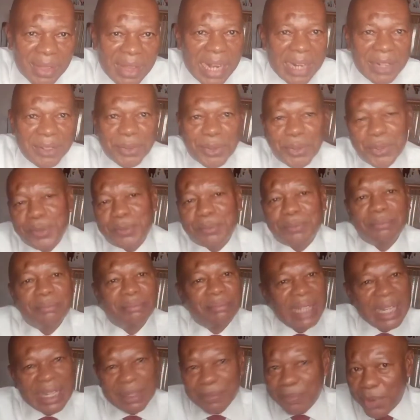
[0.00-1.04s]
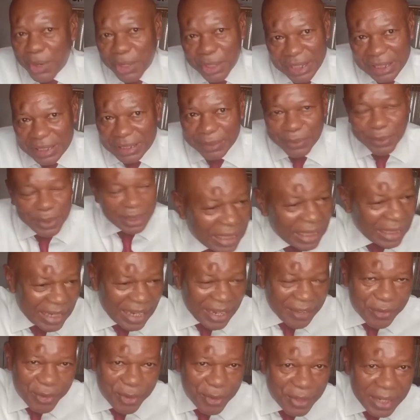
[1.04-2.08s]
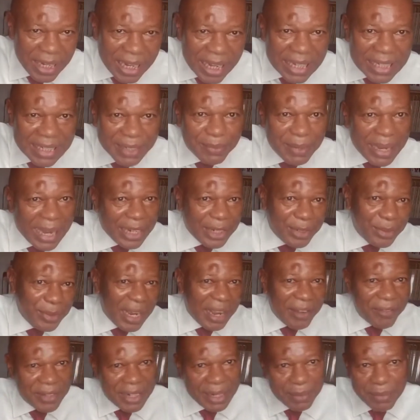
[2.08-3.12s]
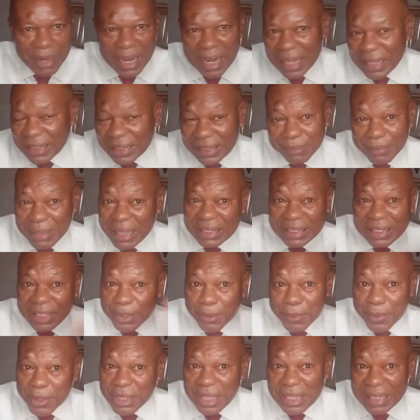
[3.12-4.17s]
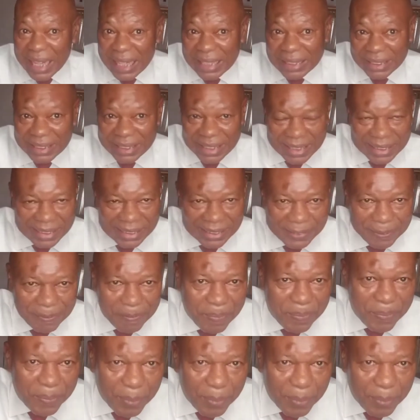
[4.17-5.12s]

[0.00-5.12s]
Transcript: that you could make money within a few days by doing affiliate marketing. It might take more than 90 days.